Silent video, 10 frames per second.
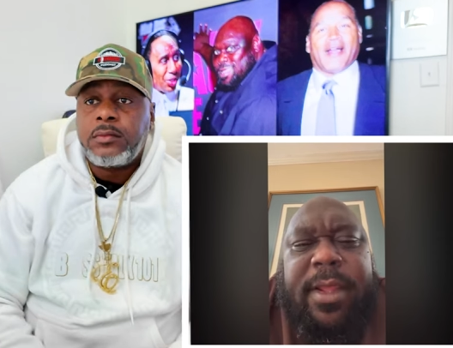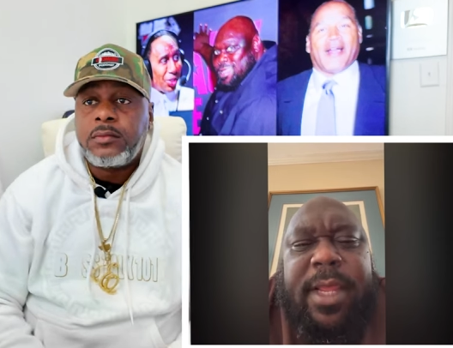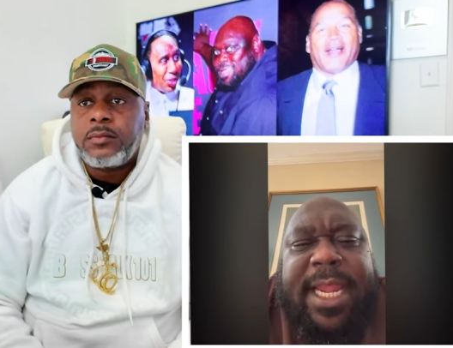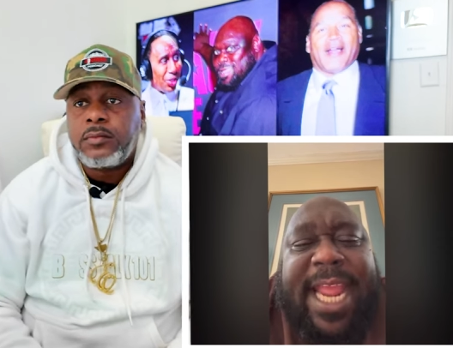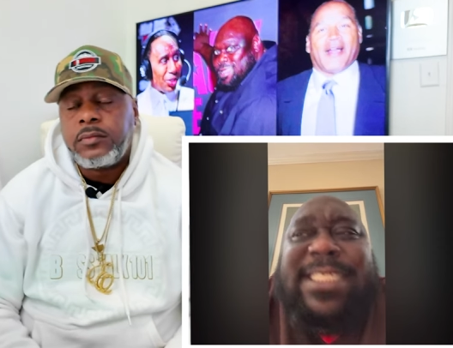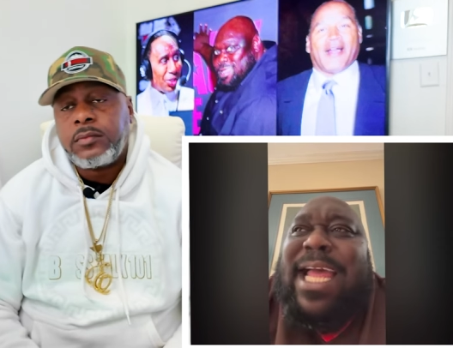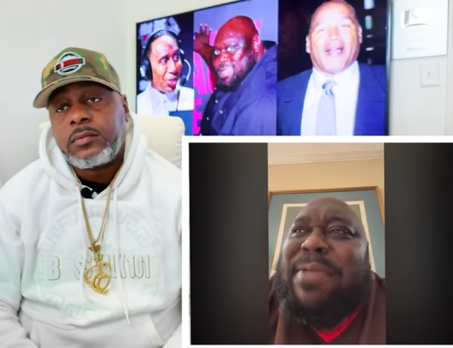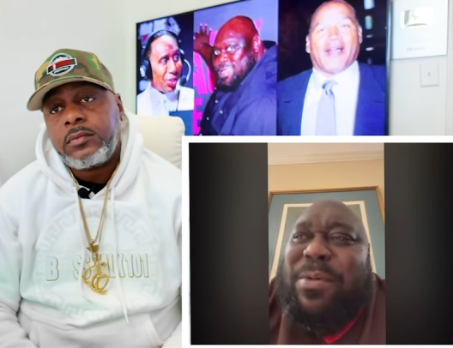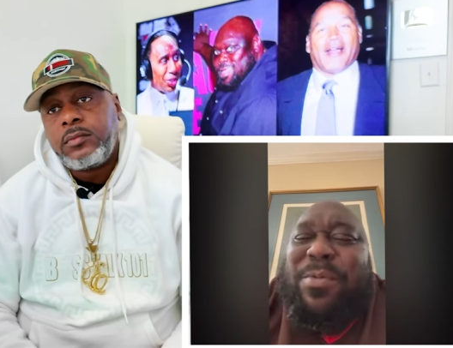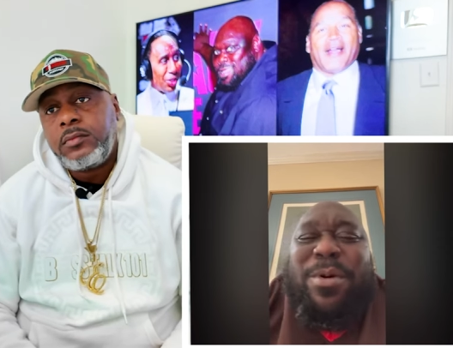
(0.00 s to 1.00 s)
Speaker 1: And next
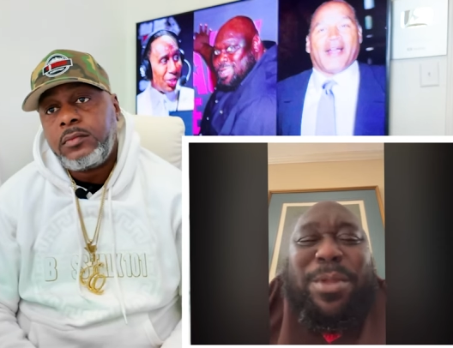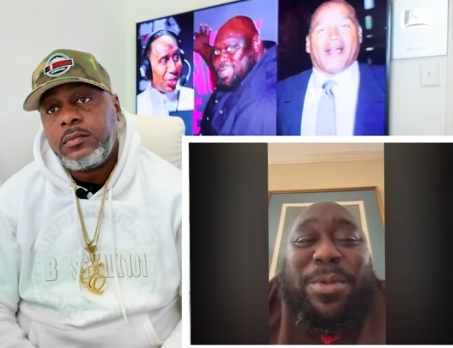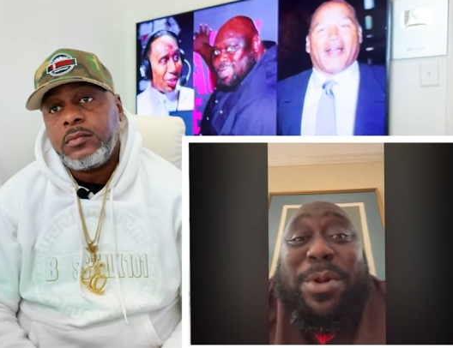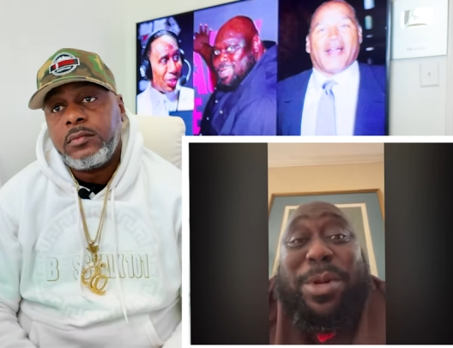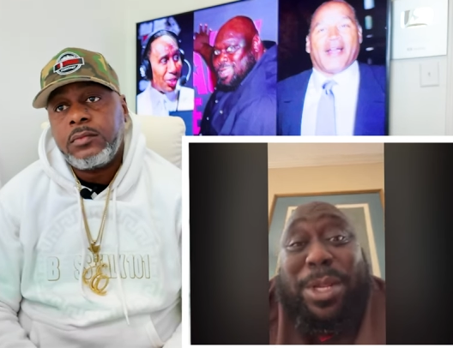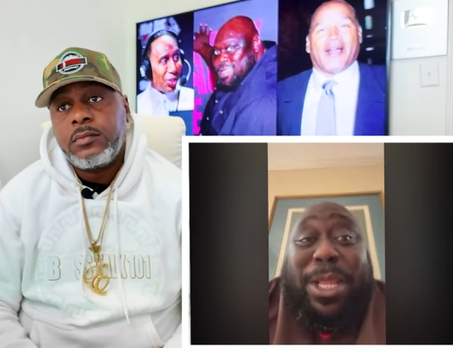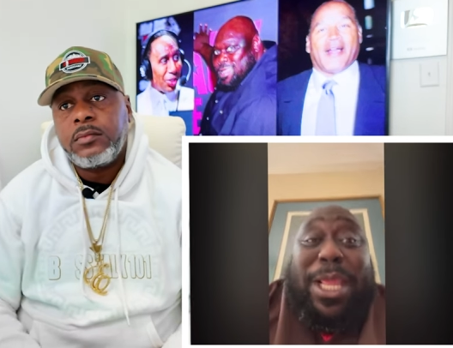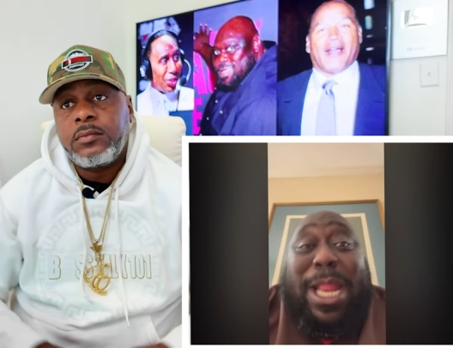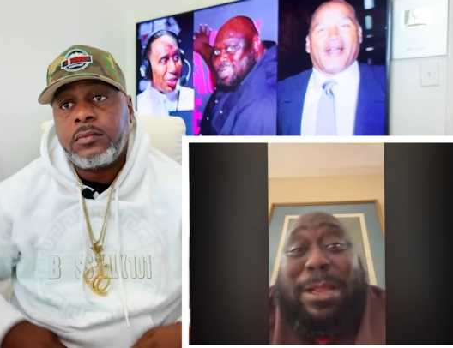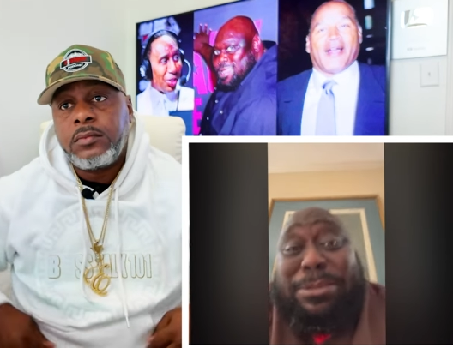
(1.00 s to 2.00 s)
time you want you want to
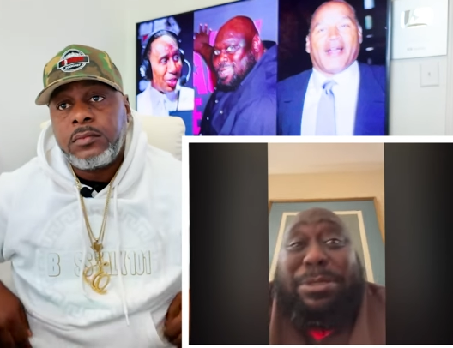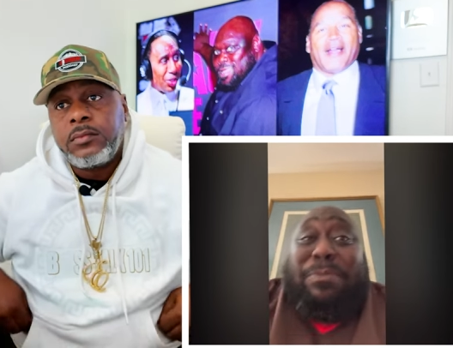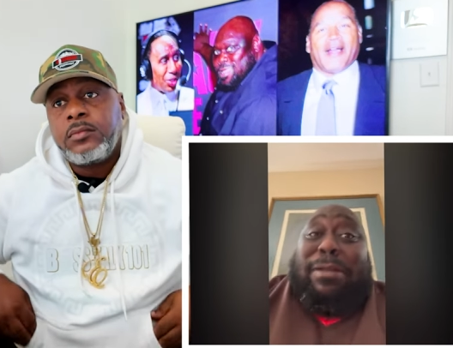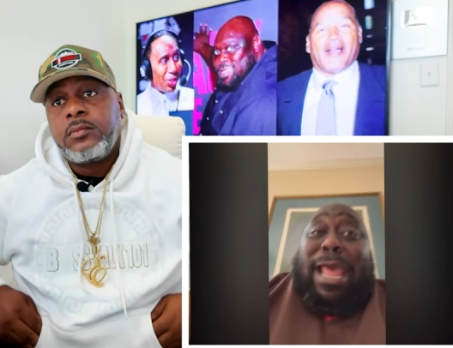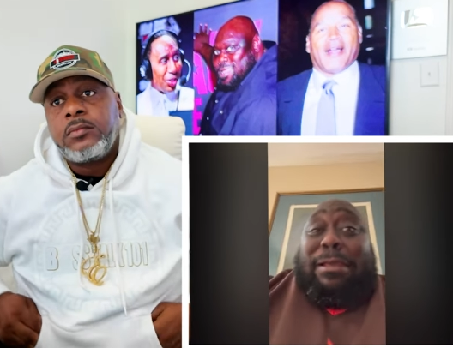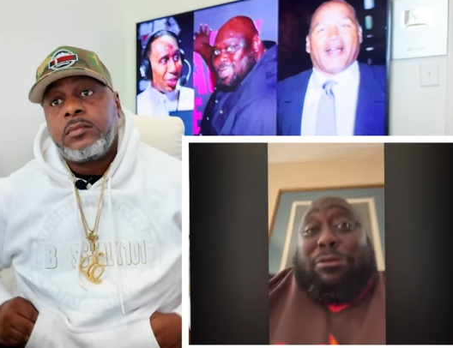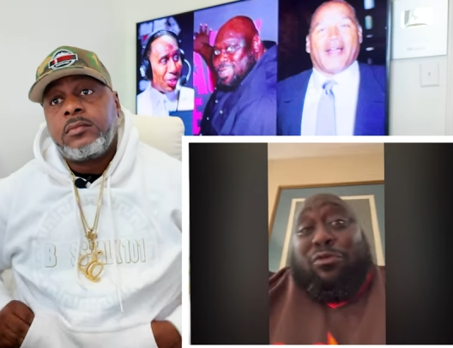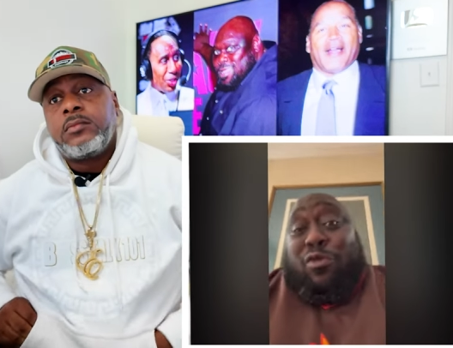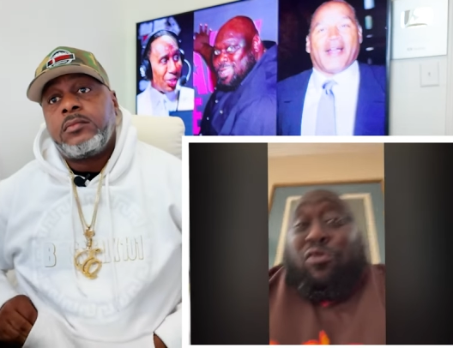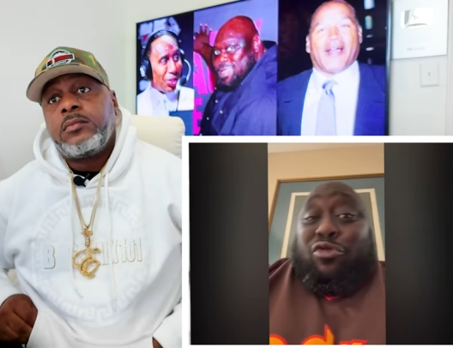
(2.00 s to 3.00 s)
get out your black, you
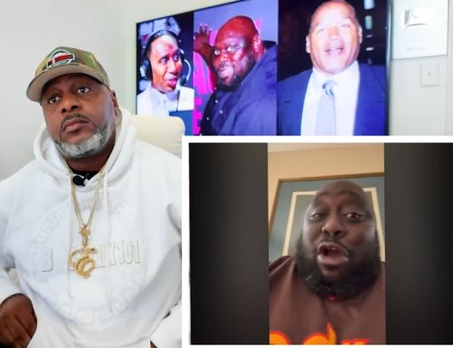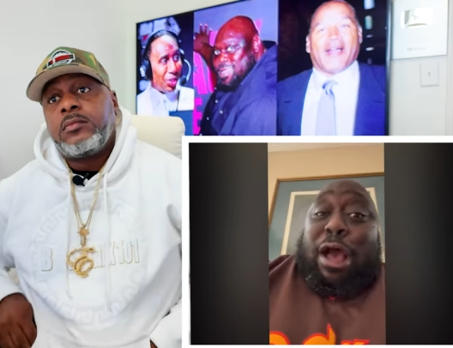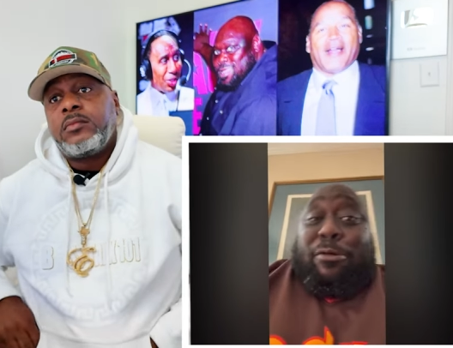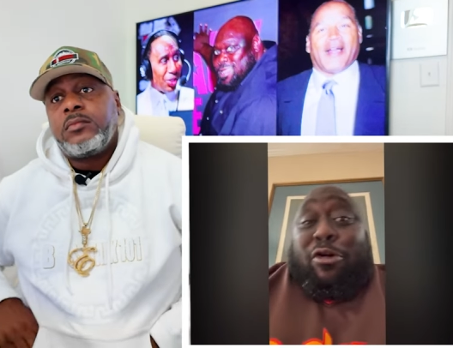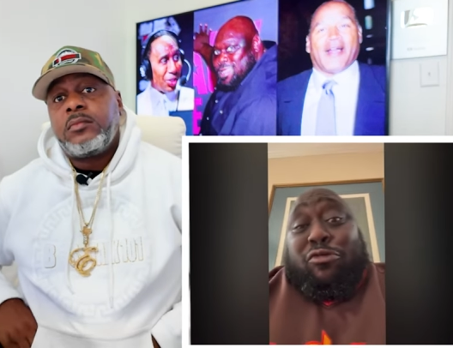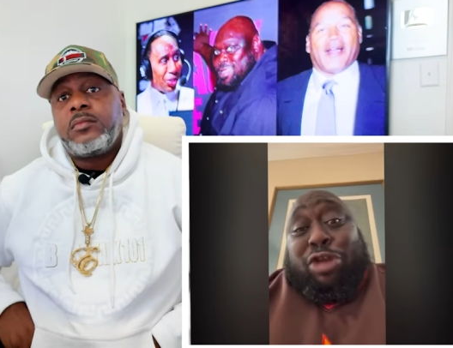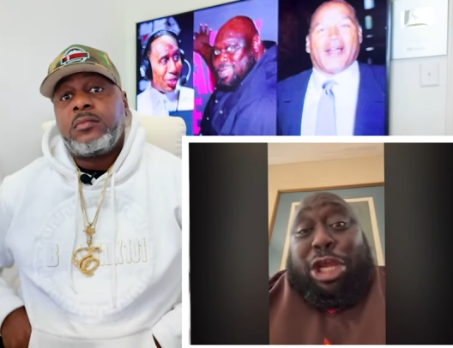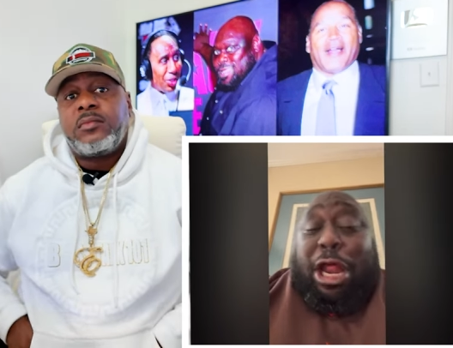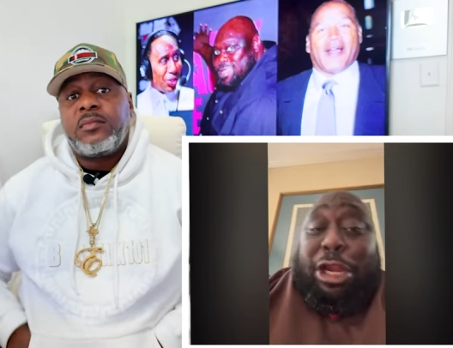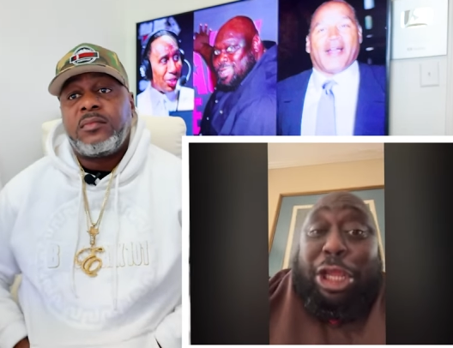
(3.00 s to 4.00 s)
won't go. I'm gonna
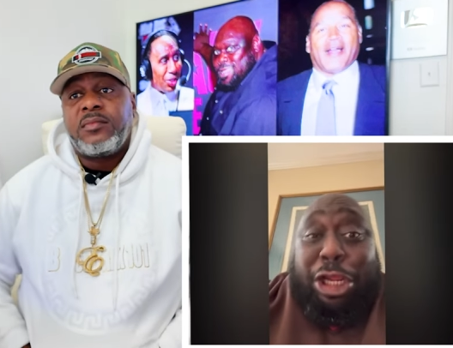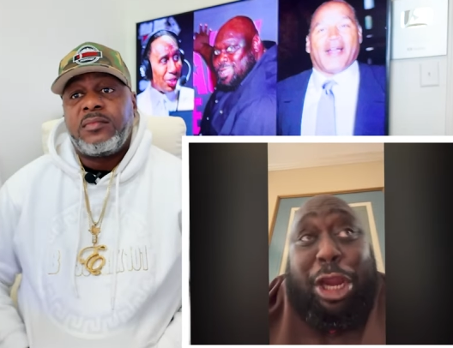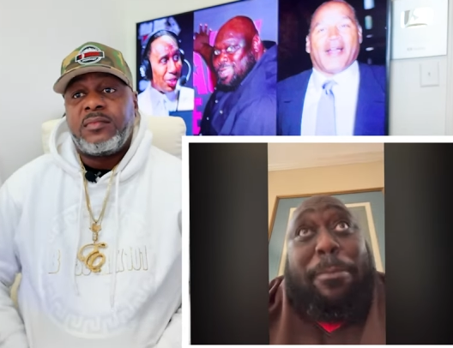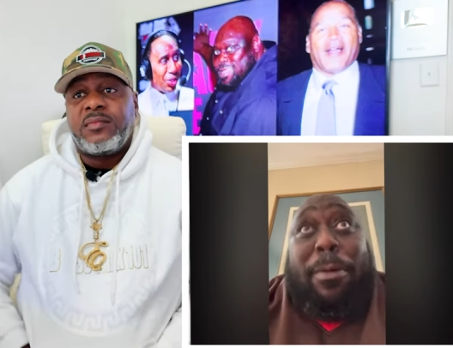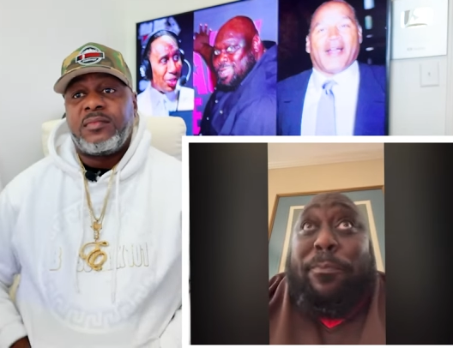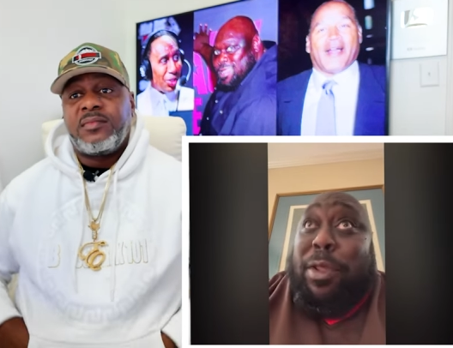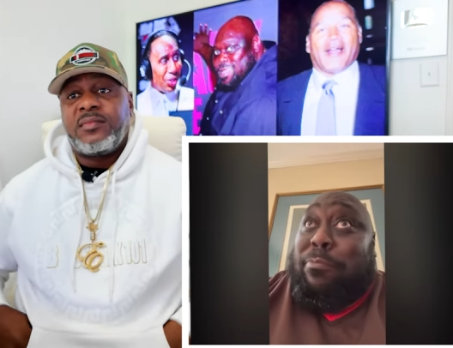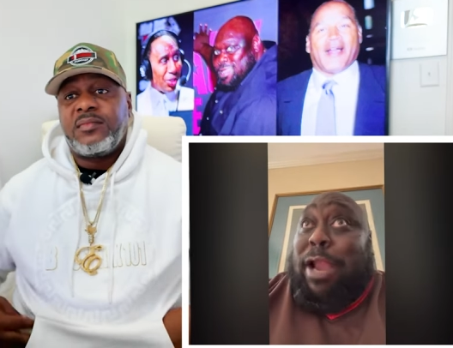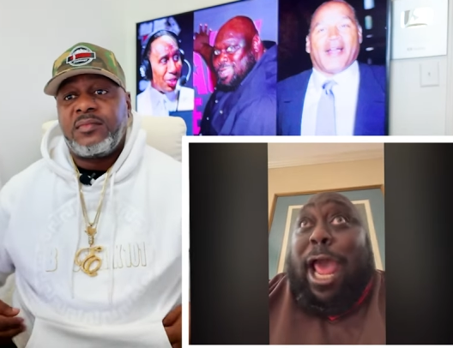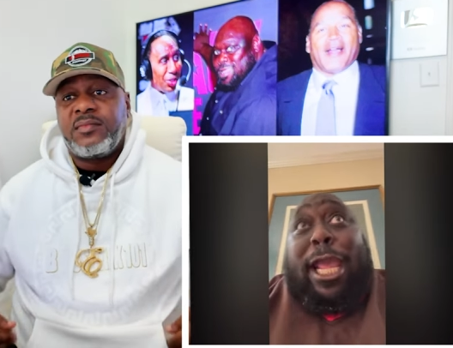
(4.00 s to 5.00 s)
get out here and I'm gonna be
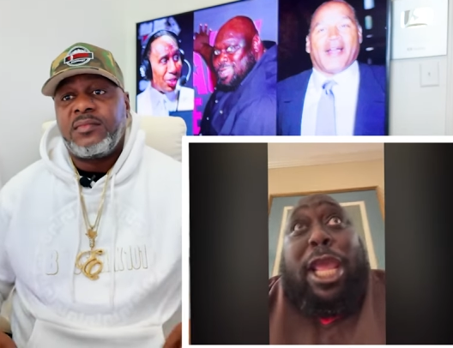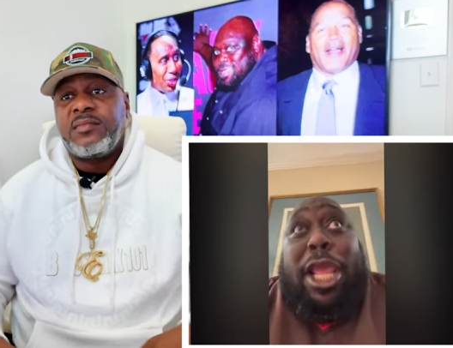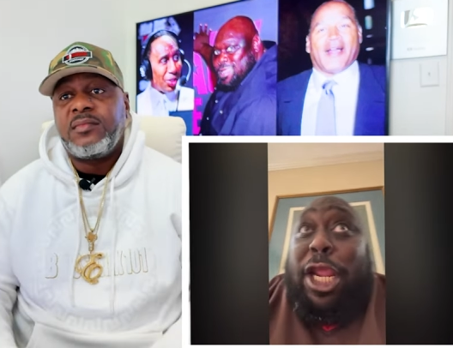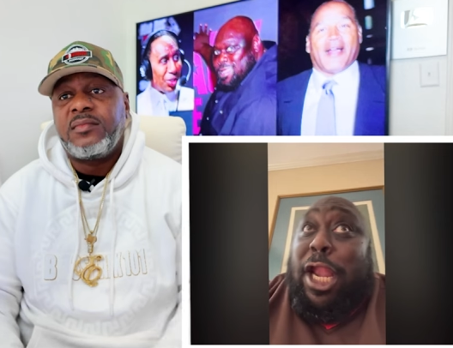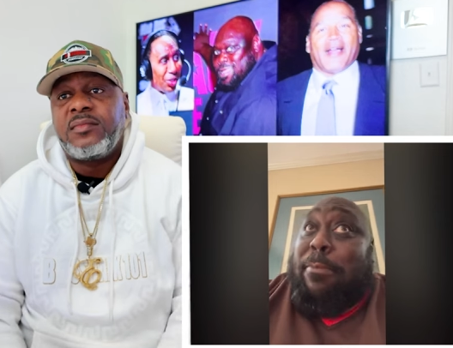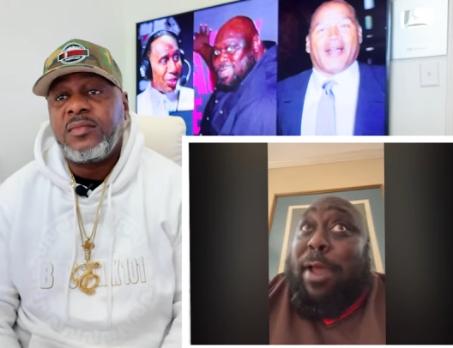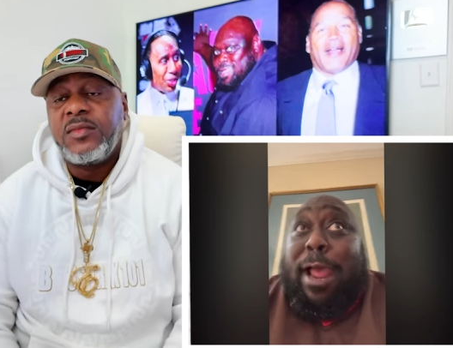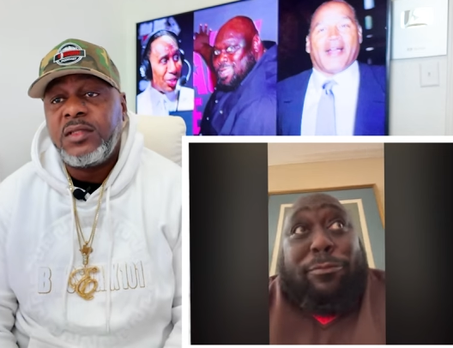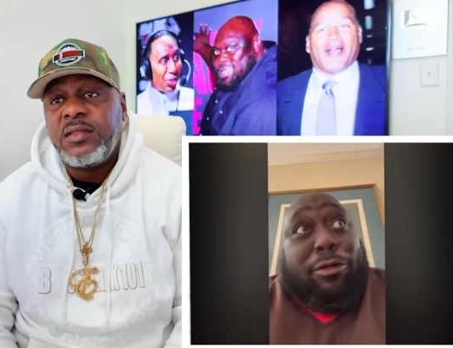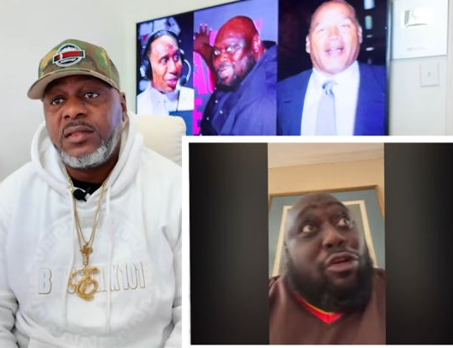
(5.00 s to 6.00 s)
black and I'm gonna
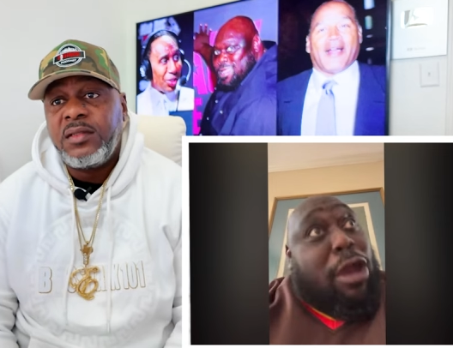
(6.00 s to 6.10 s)
have to.